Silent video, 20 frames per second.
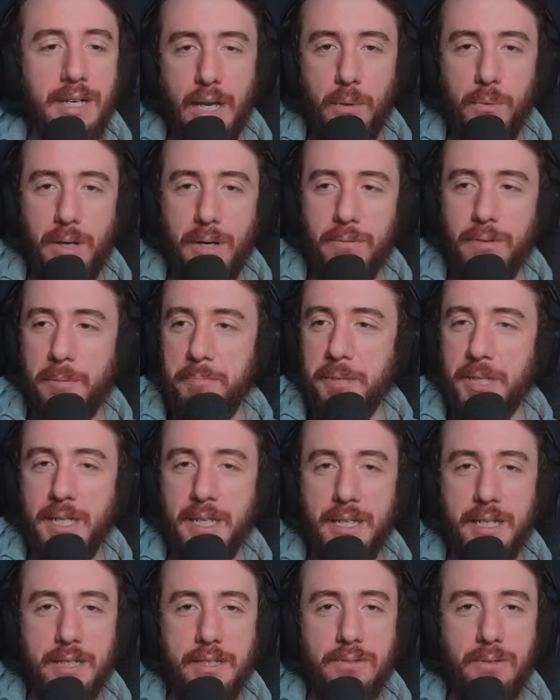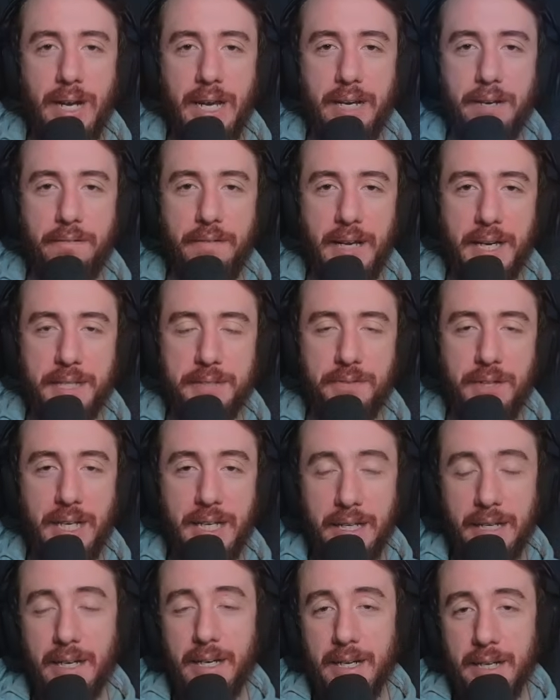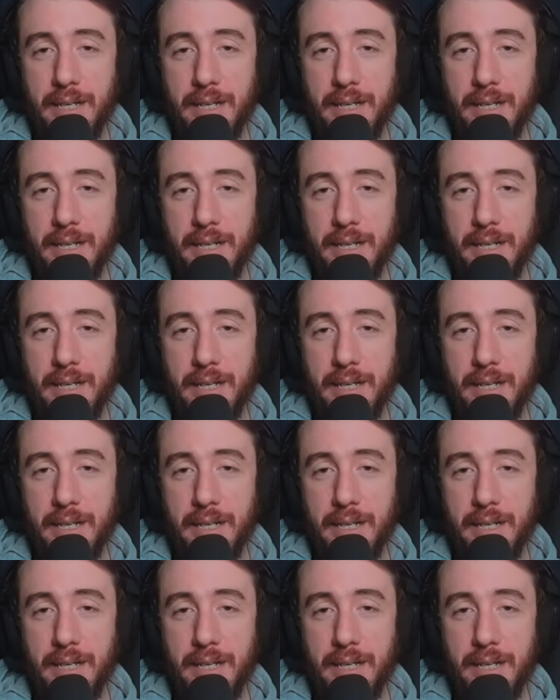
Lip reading: And while Replica Dragonfang's Flight